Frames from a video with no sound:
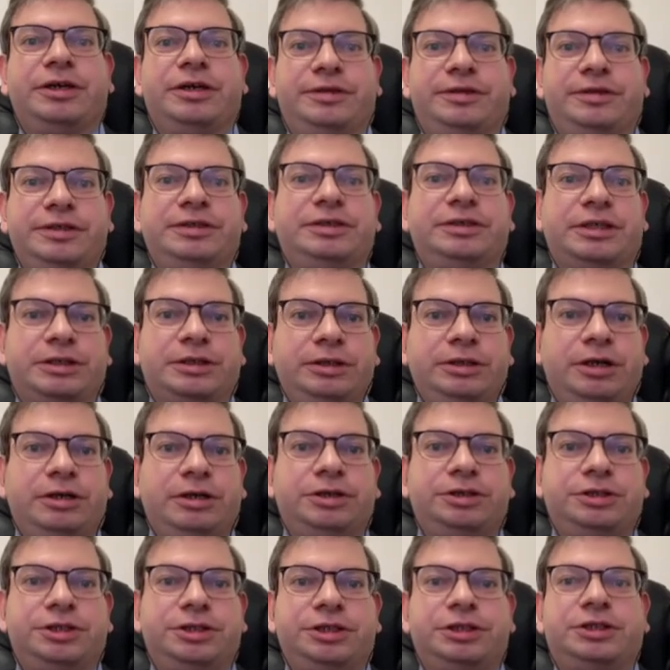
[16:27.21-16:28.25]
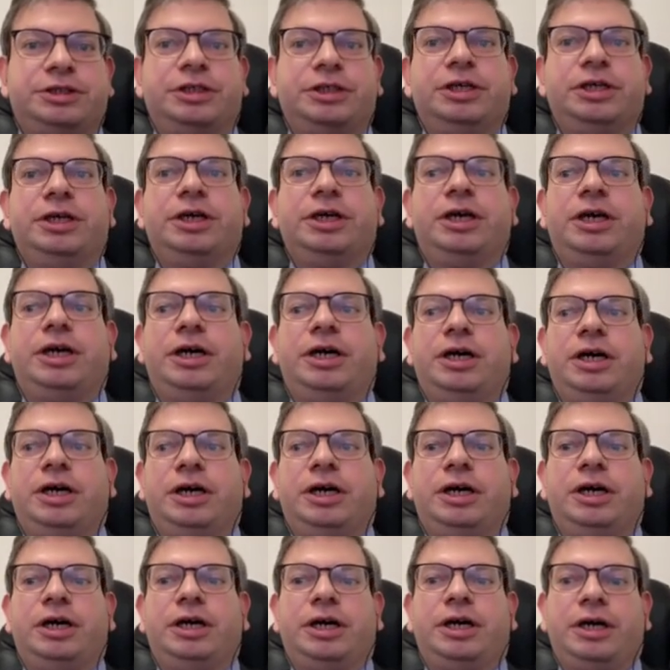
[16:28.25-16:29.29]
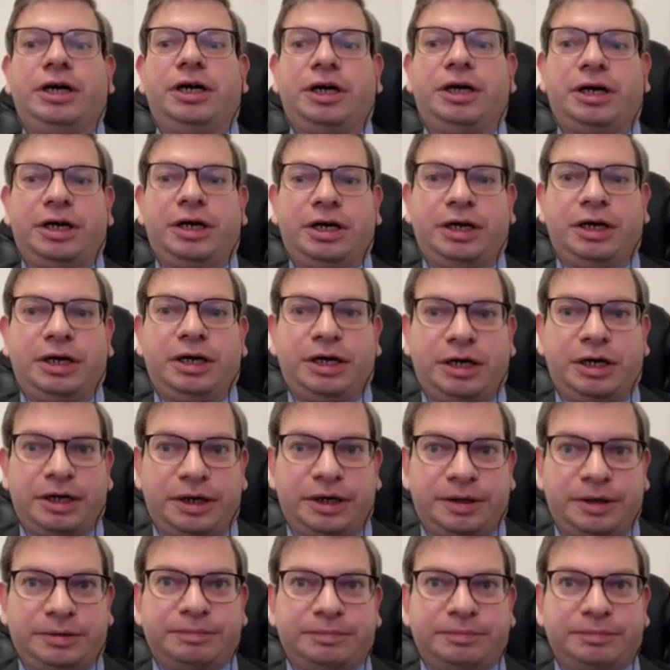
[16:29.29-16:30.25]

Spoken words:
these technologies are